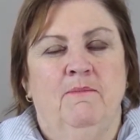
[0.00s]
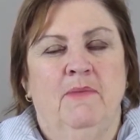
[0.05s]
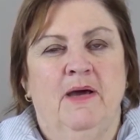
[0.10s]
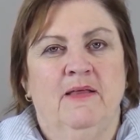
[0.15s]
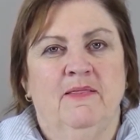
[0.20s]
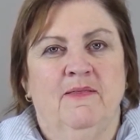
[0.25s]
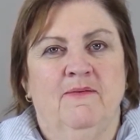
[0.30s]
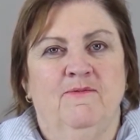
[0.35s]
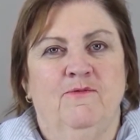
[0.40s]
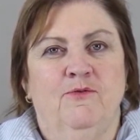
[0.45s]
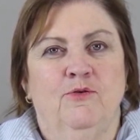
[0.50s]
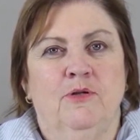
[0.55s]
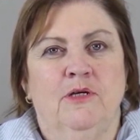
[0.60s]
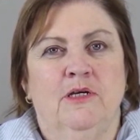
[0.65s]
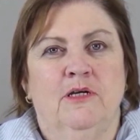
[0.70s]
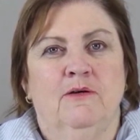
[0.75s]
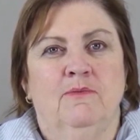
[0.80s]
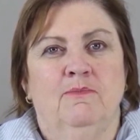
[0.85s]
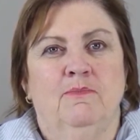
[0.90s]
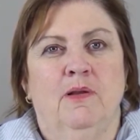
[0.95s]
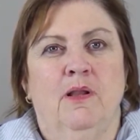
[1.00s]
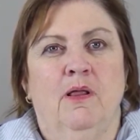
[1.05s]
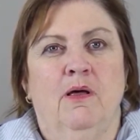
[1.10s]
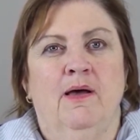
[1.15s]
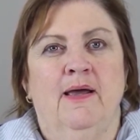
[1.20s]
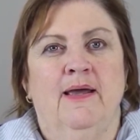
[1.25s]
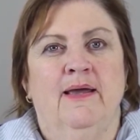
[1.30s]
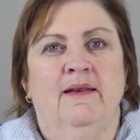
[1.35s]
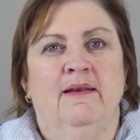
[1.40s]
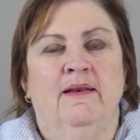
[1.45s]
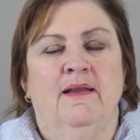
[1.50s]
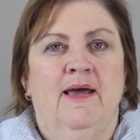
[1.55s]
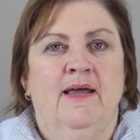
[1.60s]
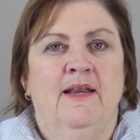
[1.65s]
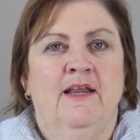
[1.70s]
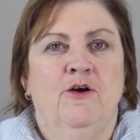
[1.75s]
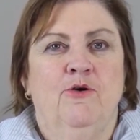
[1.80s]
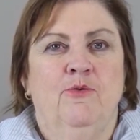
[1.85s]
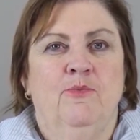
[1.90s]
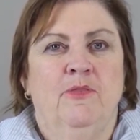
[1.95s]
make them fully compliant
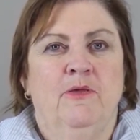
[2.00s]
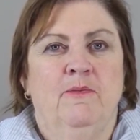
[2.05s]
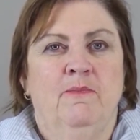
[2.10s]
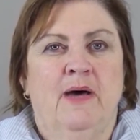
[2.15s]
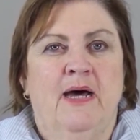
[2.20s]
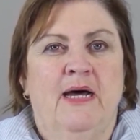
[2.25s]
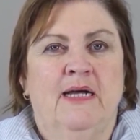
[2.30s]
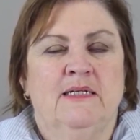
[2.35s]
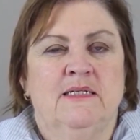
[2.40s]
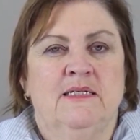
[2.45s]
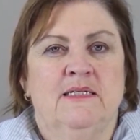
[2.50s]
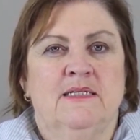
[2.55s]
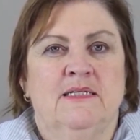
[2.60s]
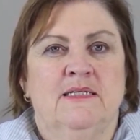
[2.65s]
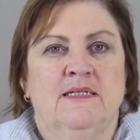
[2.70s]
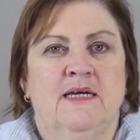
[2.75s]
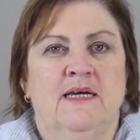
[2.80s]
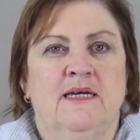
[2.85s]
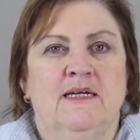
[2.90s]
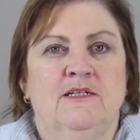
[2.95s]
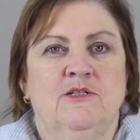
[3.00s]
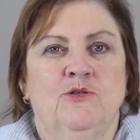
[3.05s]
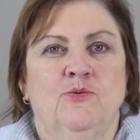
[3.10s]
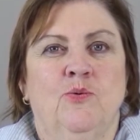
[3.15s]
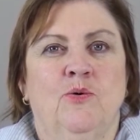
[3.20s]
and help them understand